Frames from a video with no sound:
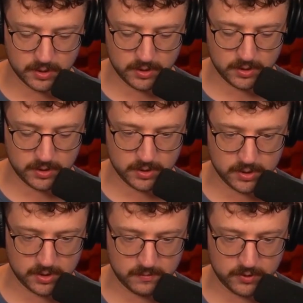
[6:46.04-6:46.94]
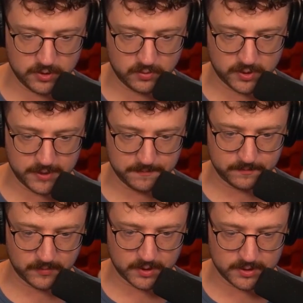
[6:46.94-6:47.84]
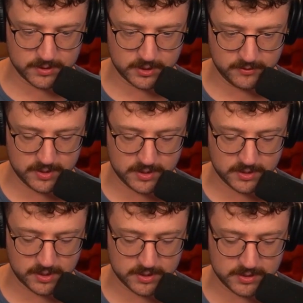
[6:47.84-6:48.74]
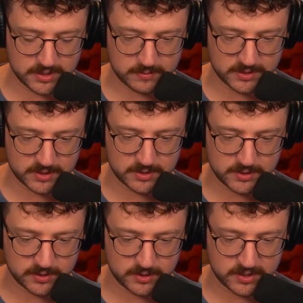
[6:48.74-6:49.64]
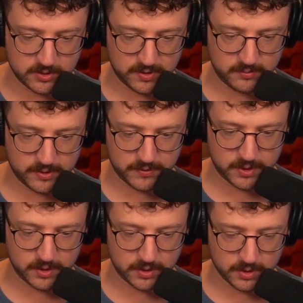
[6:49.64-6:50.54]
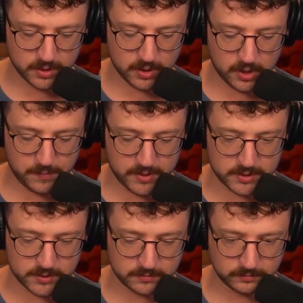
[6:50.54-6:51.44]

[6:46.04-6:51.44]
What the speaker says: You know what? Tyrion does need some assistance there. So let's go in with the Harpies.